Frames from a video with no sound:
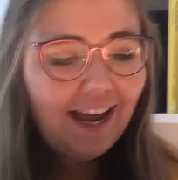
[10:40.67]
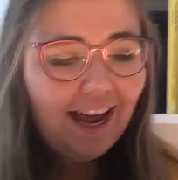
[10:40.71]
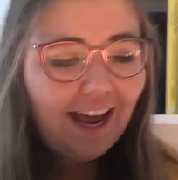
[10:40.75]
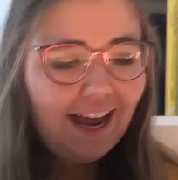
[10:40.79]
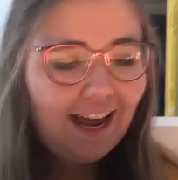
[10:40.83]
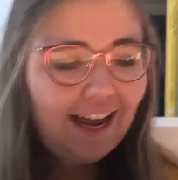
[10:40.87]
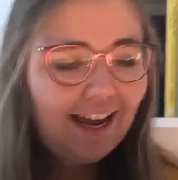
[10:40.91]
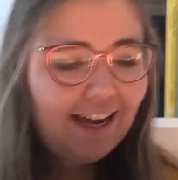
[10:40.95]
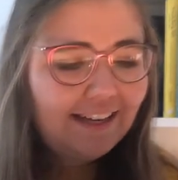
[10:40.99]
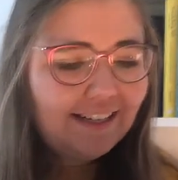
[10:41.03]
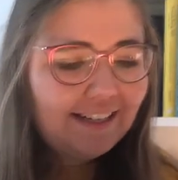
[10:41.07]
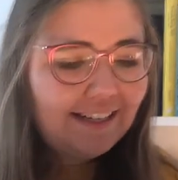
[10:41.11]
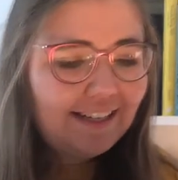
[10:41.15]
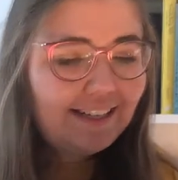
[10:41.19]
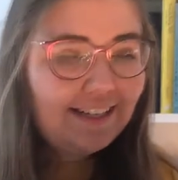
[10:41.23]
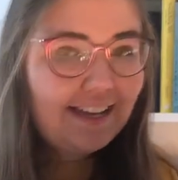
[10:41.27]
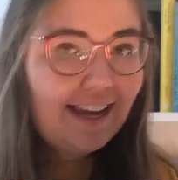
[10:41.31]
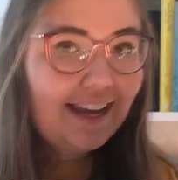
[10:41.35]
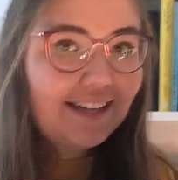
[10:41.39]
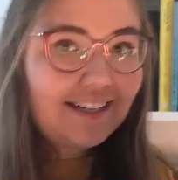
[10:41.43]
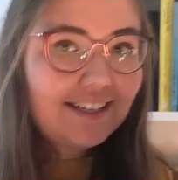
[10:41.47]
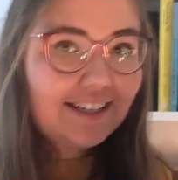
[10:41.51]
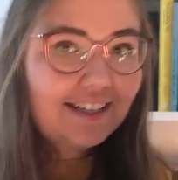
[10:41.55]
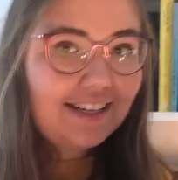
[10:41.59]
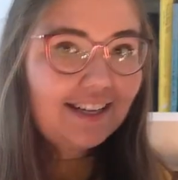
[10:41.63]
And this
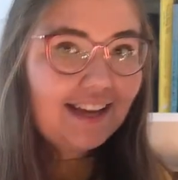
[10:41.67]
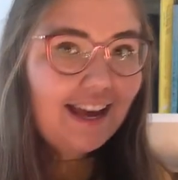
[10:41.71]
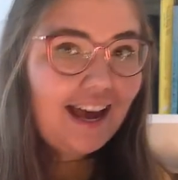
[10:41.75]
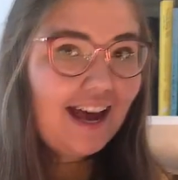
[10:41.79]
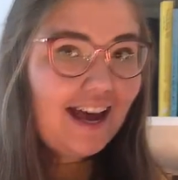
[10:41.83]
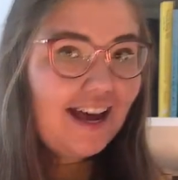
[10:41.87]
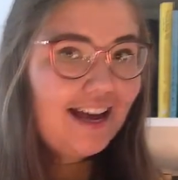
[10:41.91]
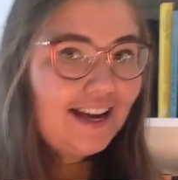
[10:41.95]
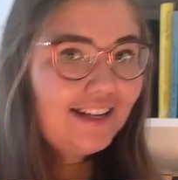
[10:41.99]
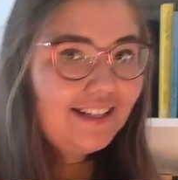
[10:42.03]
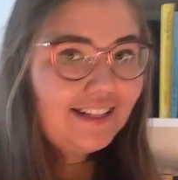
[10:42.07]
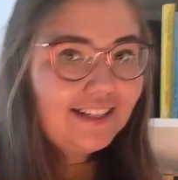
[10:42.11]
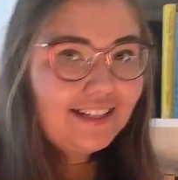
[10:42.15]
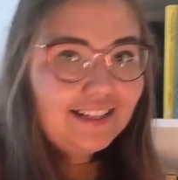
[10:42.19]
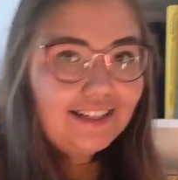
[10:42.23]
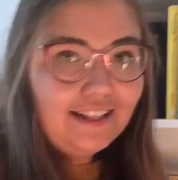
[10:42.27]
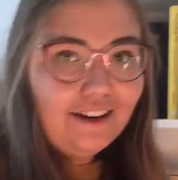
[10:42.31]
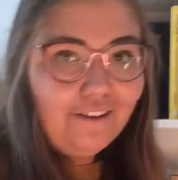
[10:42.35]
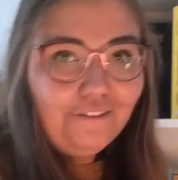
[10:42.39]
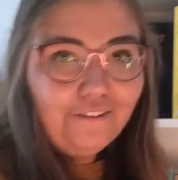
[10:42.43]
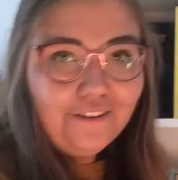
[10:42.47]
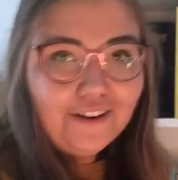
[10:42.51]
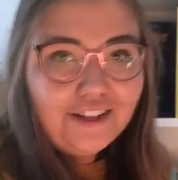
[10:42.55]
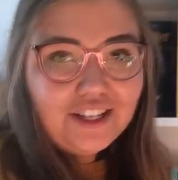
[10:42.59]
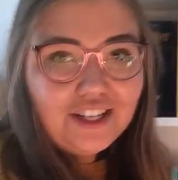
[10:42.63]
actually has
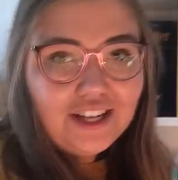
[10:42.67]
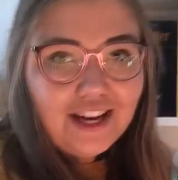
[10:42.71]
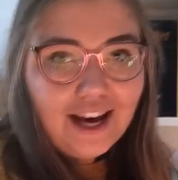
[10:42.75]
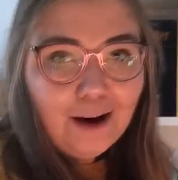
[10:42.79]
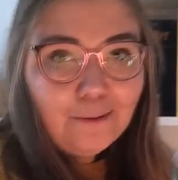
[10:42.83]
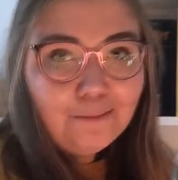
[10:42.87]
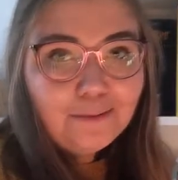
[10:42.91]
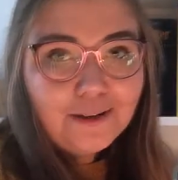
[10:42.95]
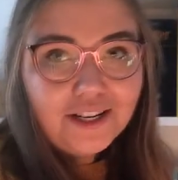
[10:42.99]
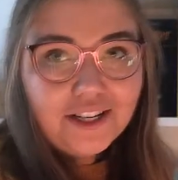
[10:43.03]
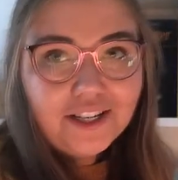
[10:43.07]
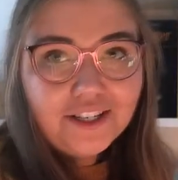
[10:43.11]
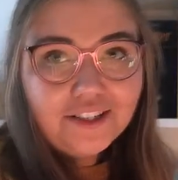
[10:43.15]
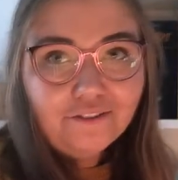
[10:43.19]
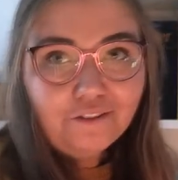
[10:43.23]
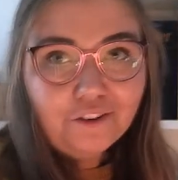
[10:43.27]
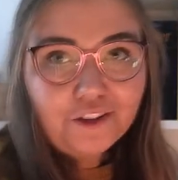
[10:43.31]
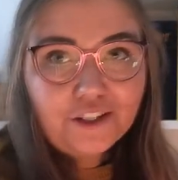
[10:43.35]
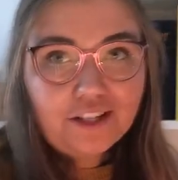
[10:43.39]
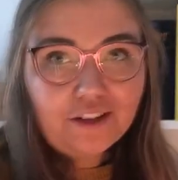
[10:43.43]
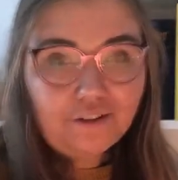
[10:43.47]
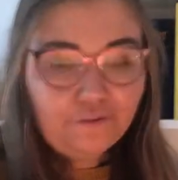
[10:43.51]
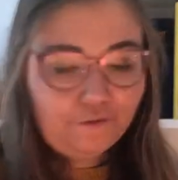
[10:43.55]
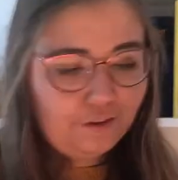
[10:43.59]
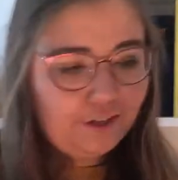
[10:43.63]
different chapters for
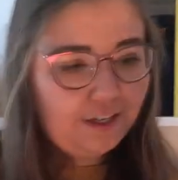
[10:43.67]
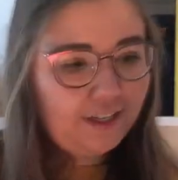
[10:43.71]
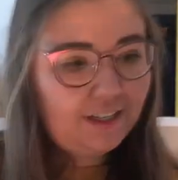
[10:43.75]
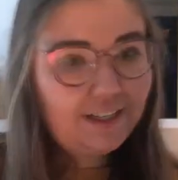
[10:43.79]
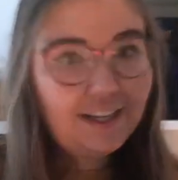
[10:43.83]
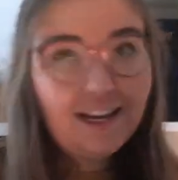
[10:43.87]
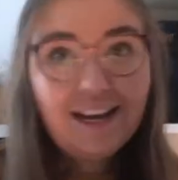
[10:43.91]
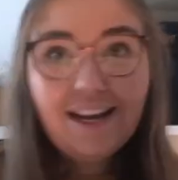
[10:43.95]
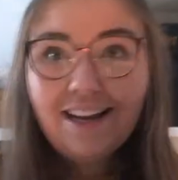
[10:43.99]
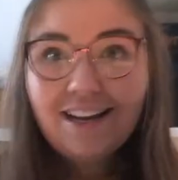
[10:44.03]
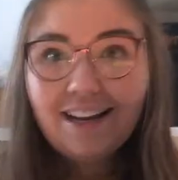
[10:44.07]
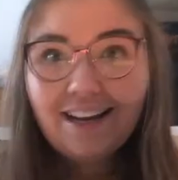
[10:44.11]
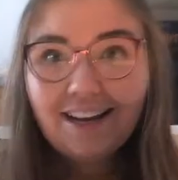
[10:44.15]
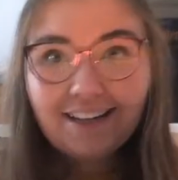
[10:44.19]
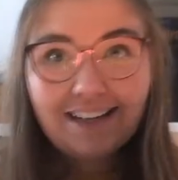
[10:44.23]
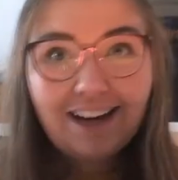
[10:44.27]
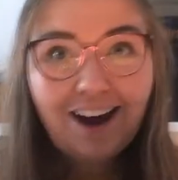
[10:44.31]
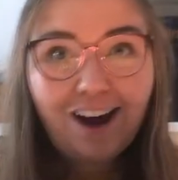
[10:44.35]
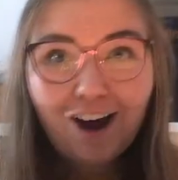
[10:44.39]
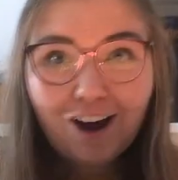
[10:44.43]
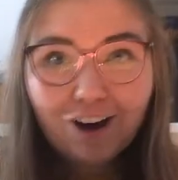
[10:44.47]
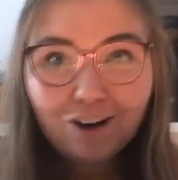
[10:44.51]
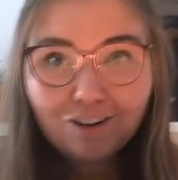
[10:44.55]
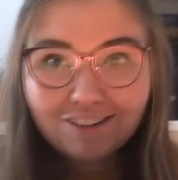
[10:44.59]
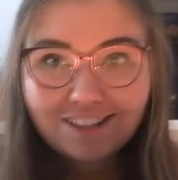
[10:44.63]
different like
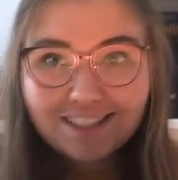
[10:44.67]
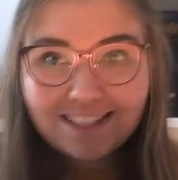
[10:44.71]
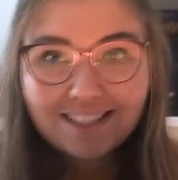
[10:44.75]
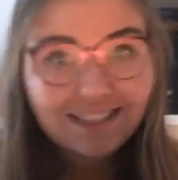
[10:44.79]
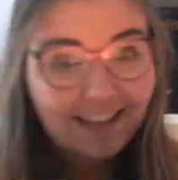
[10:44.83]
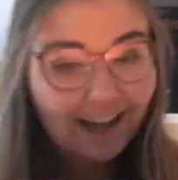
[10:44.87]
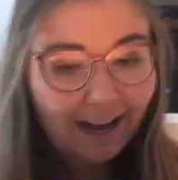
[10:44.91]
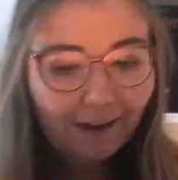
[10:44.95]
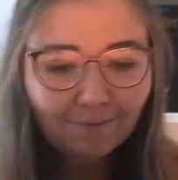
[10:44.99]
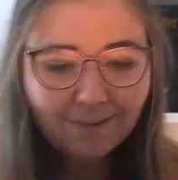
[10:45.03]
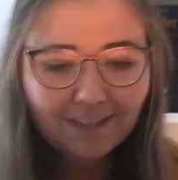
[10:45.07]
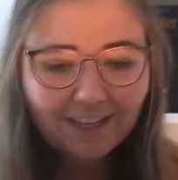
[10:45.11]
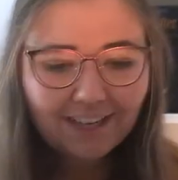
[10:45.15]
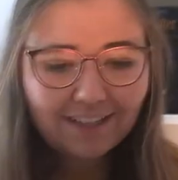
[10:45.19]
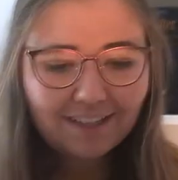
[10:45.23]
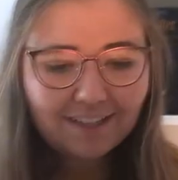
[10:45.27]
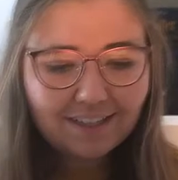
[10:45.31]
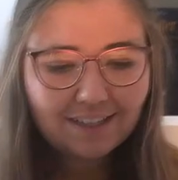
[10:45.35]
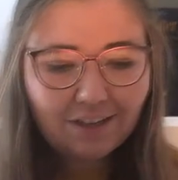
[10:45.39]
Hogwarts subjects.